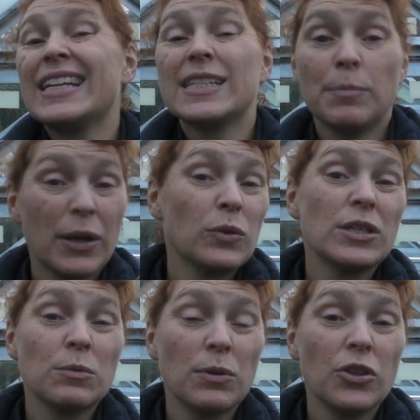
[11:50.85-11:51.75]
To be
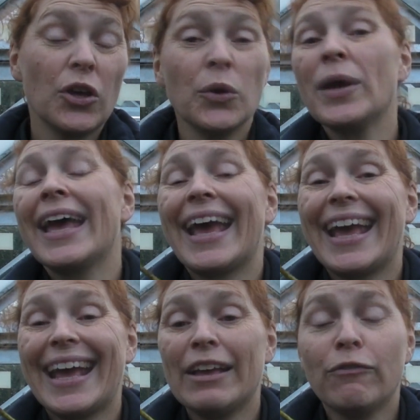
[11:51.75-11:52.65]
honest with you,
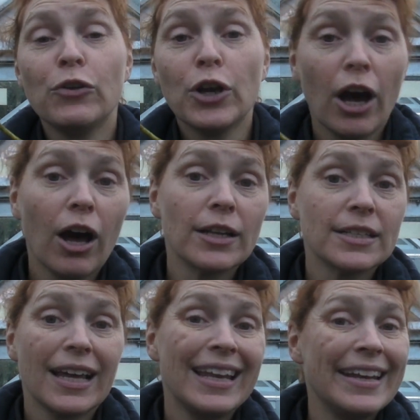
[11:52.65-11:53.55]
if you cut
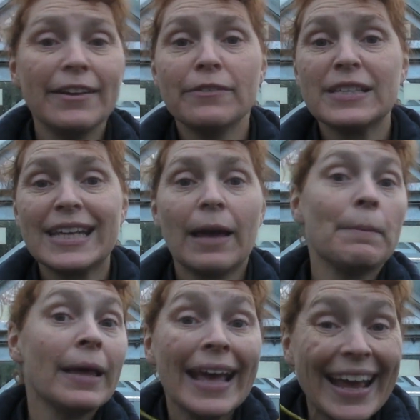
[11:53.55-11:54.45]
a leaf stem,